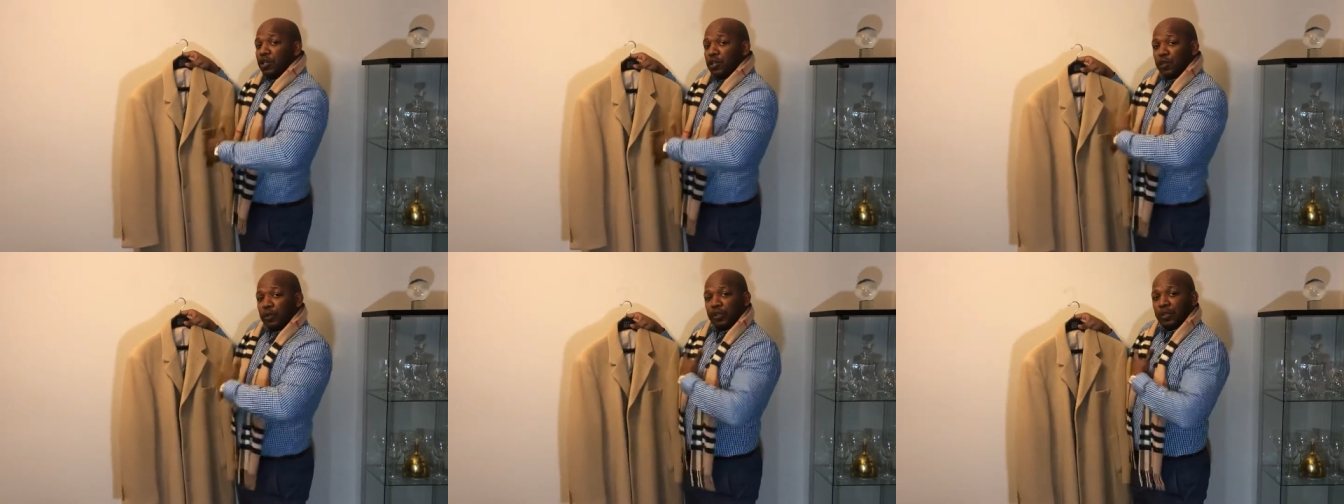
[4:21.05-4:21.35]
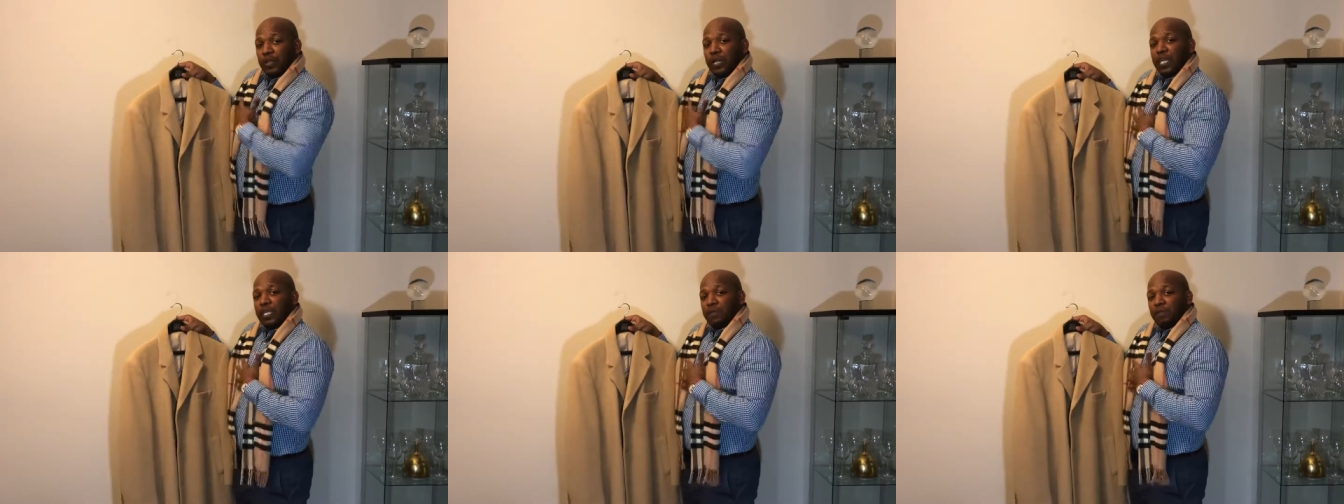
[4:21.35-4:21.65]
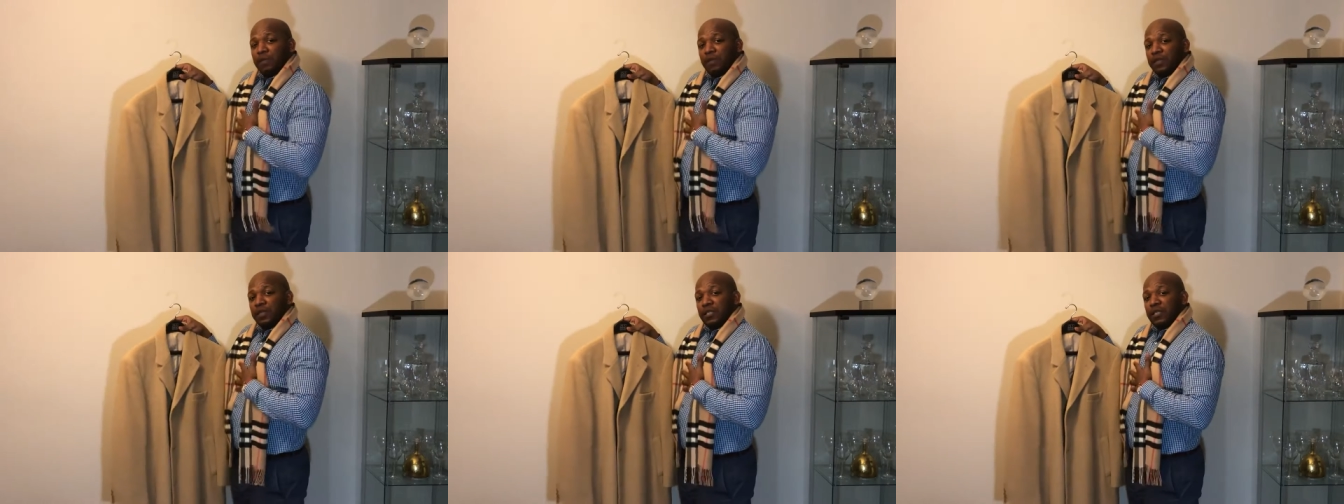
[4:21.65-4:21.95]
so it
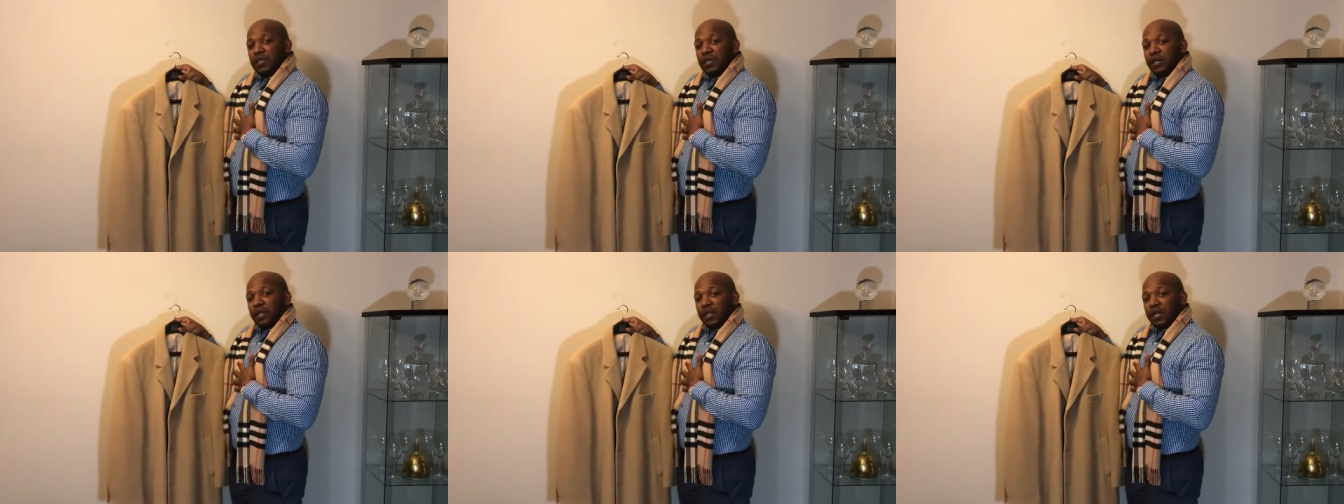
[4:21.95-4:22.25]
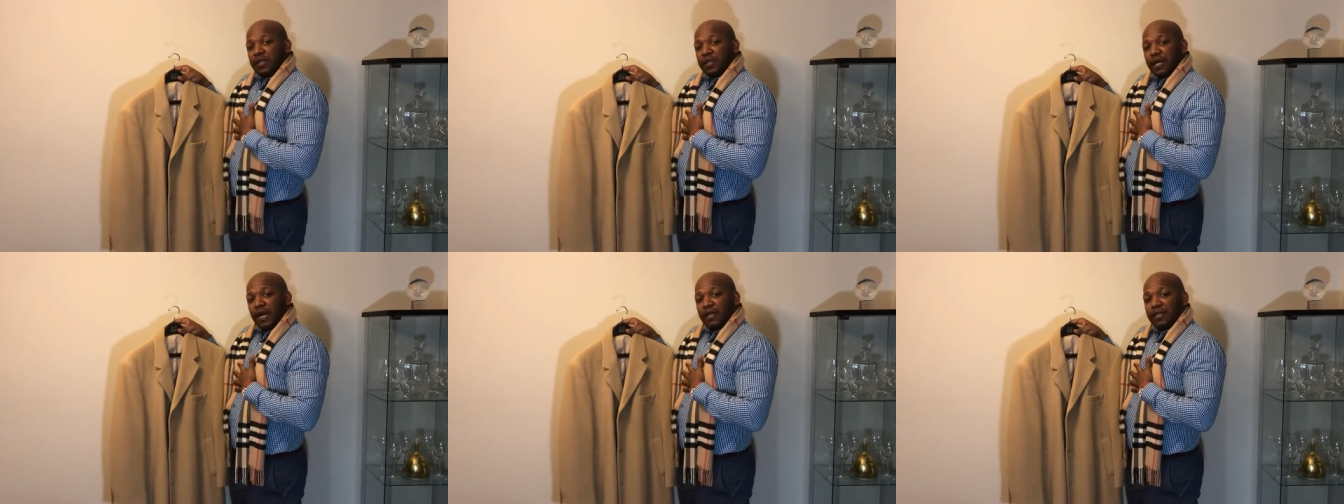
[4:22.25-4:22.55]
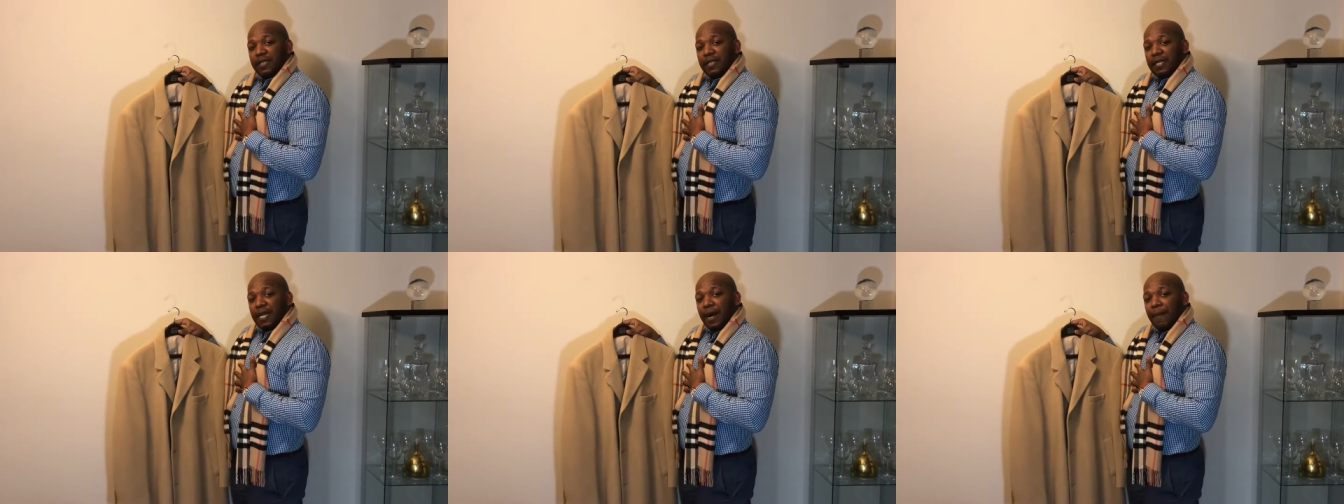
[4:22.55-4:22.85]
keeps me snug and it's
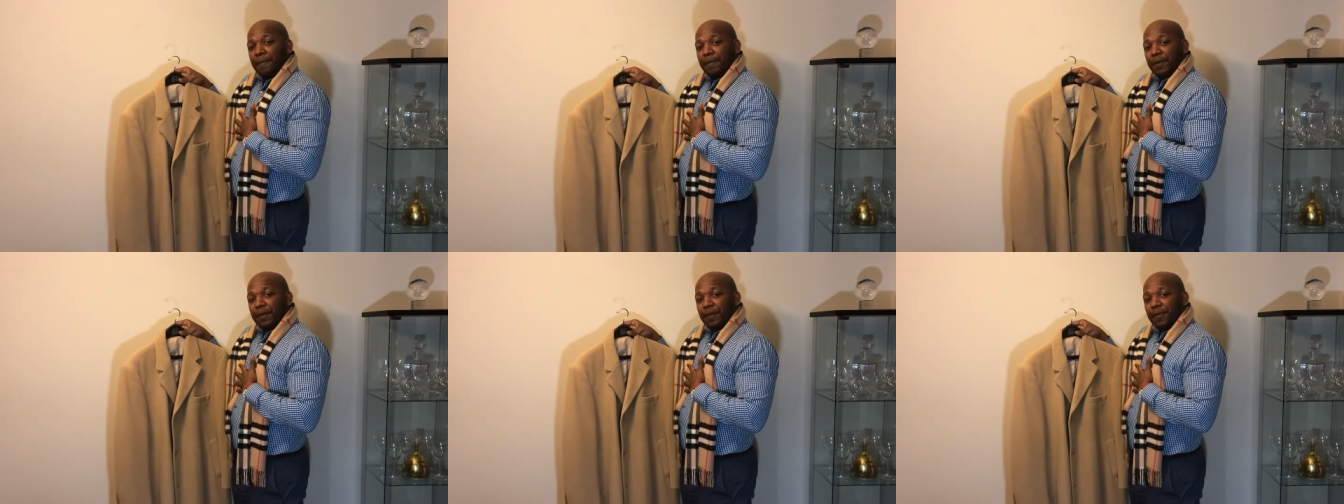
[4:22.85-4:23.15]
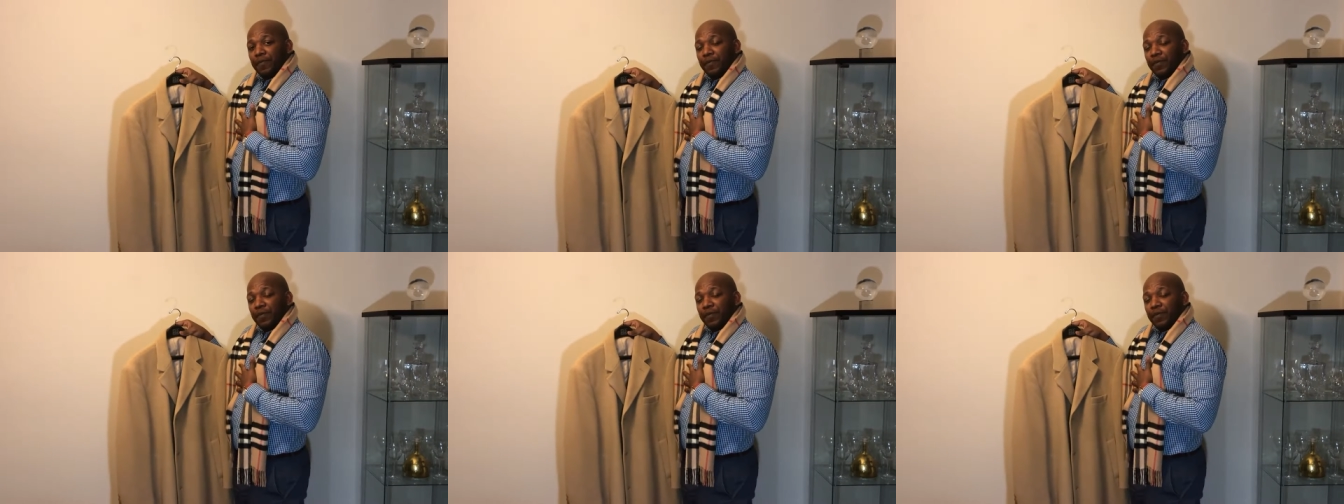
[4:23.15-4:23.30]
not sloppy.